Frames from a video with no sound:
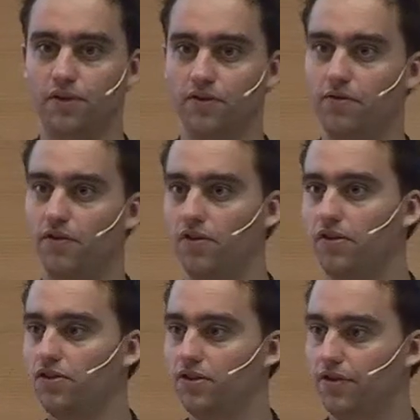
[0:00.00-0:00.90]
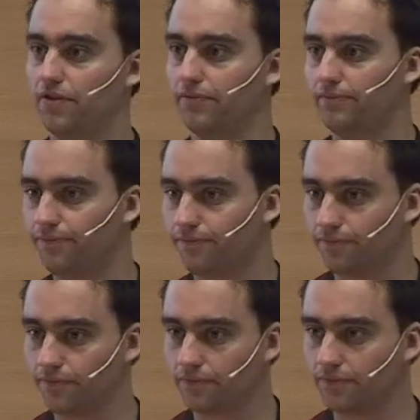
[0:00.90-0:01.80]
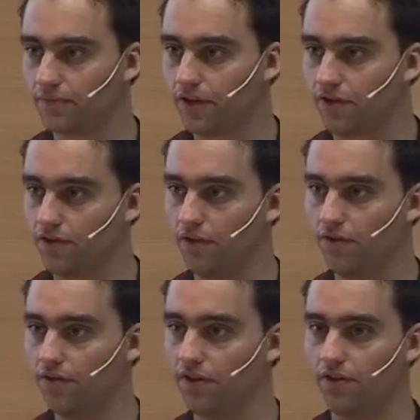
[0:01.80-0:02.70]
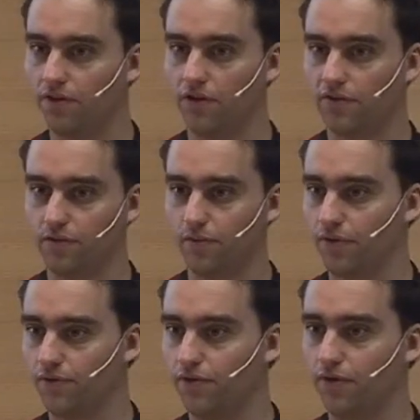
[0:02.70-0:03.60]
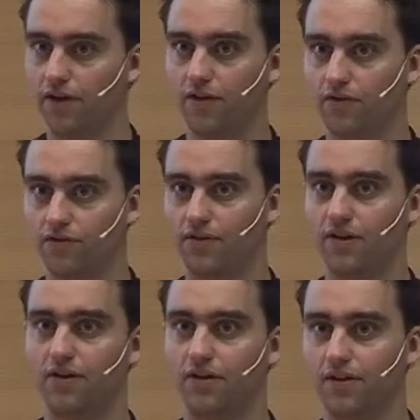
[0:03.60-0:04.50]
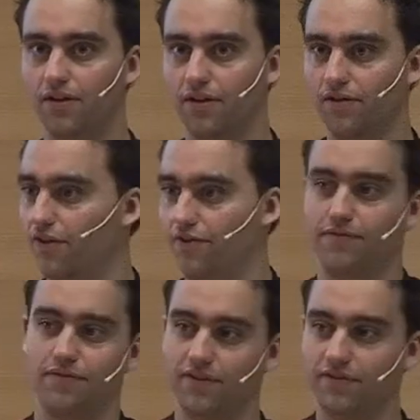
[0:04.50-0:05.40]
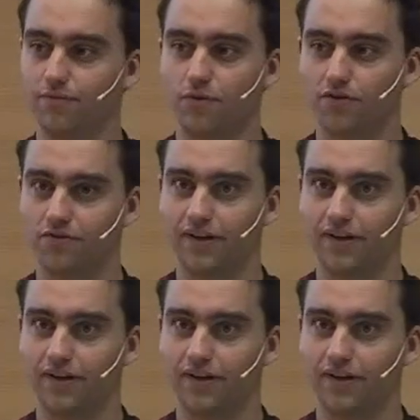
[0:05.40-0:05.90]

build on, on each other. So if you're logged in with two accounts, then you have even more